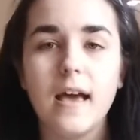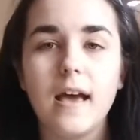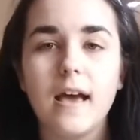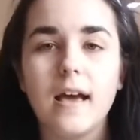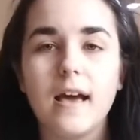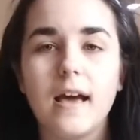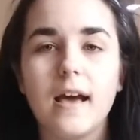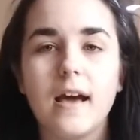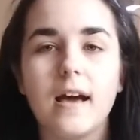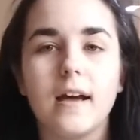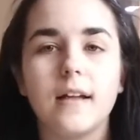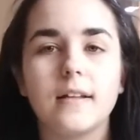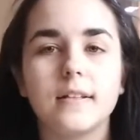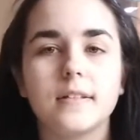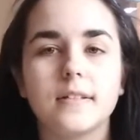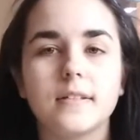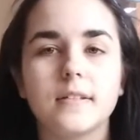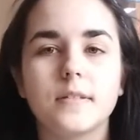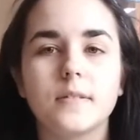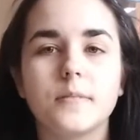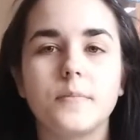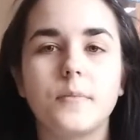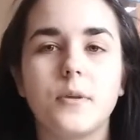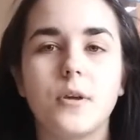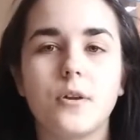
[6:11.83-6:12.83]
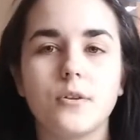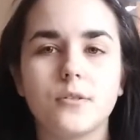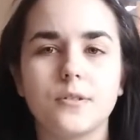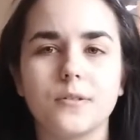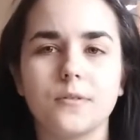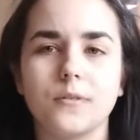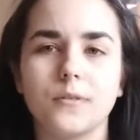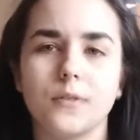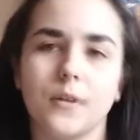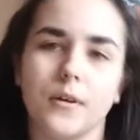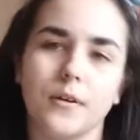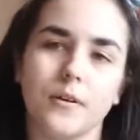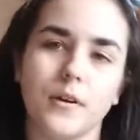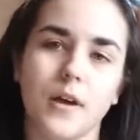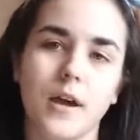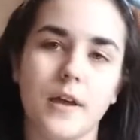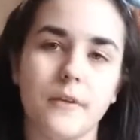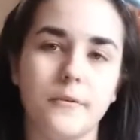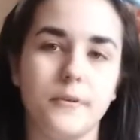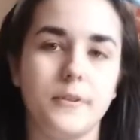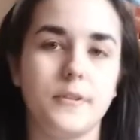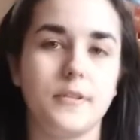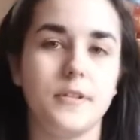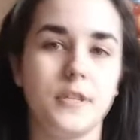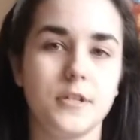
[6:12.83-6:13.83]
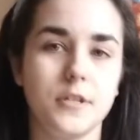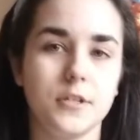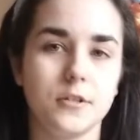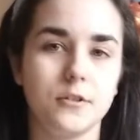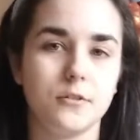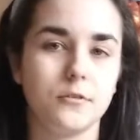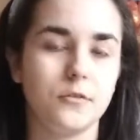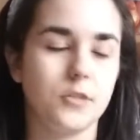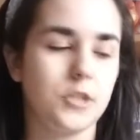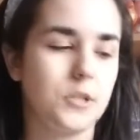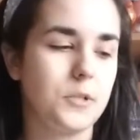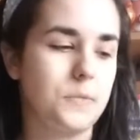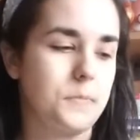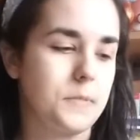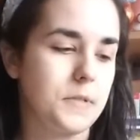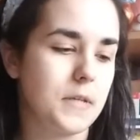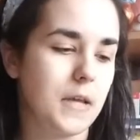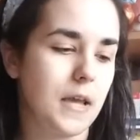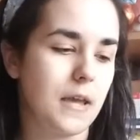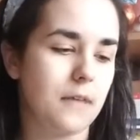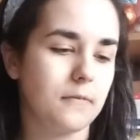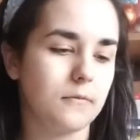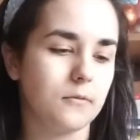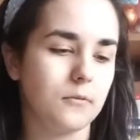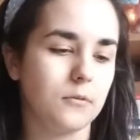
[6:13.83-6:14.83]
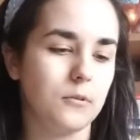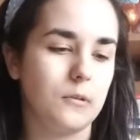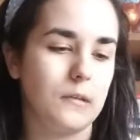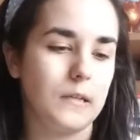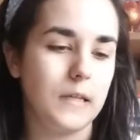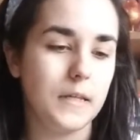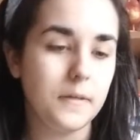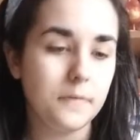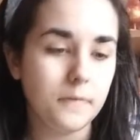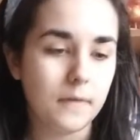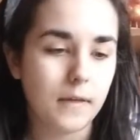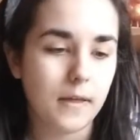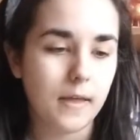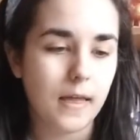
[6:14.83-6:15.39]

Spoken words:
and because of the high radiation on the ship they had to leave,